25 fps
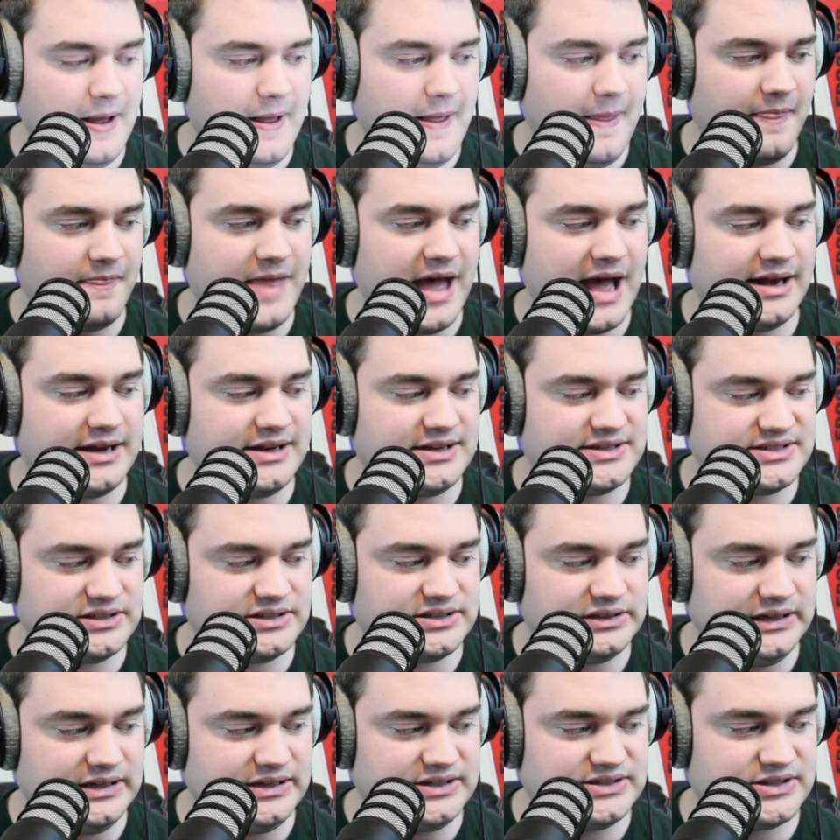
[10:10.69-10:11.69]
That is
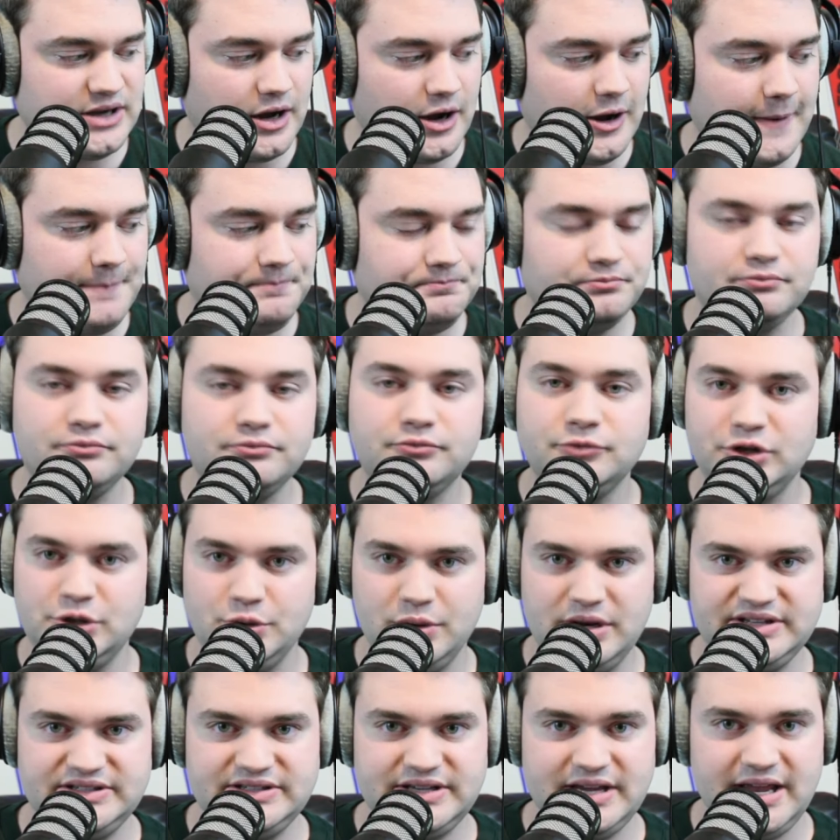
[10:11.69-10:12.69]

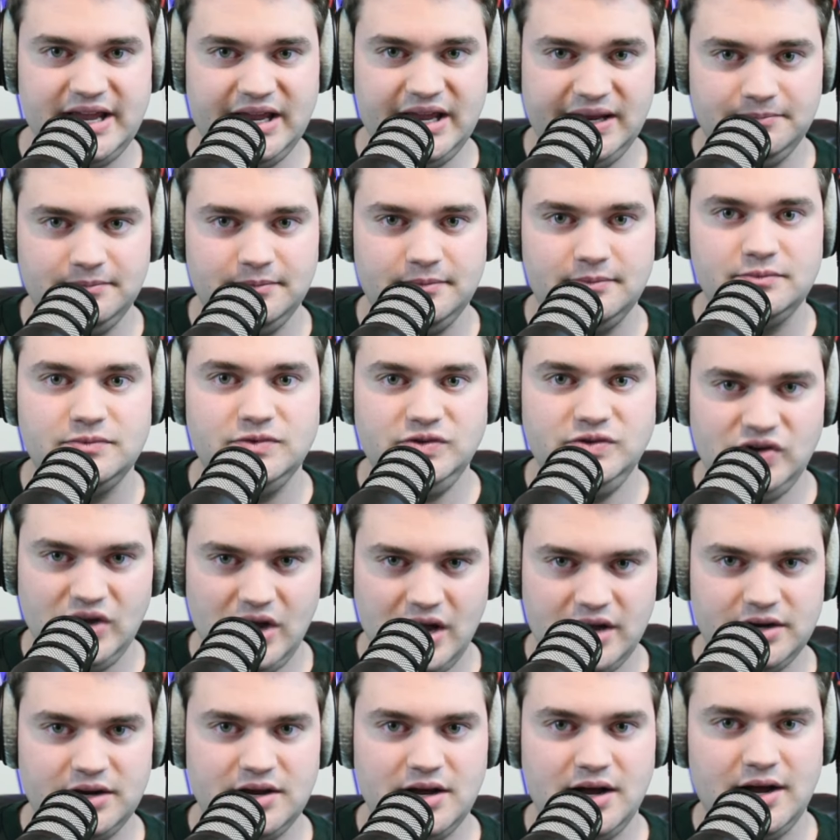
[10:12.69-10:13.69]

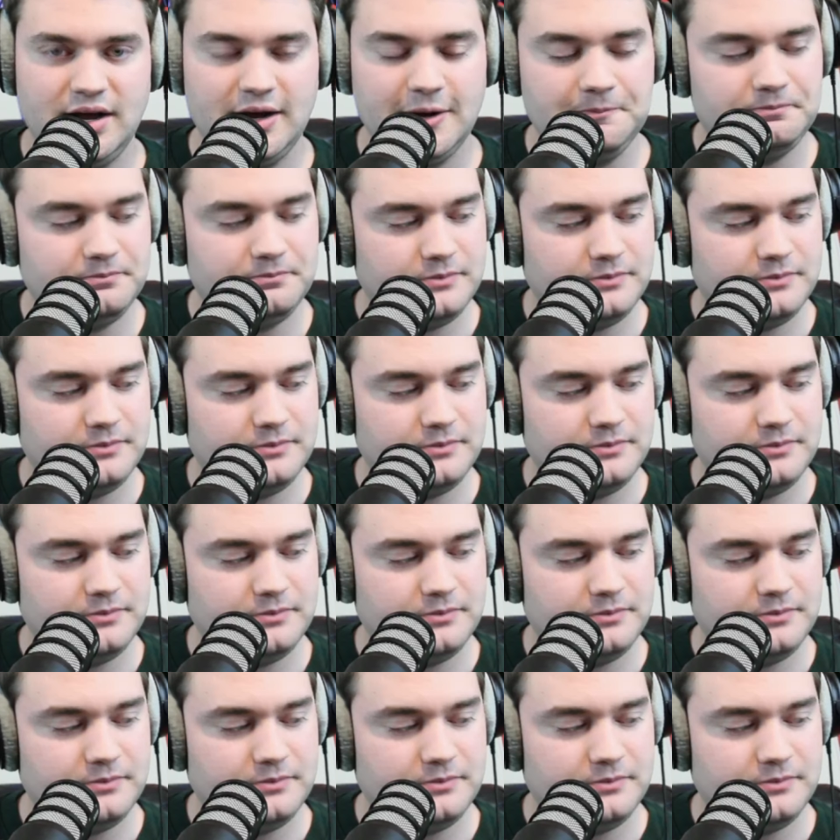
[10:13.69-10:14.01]
NissanUSA.com.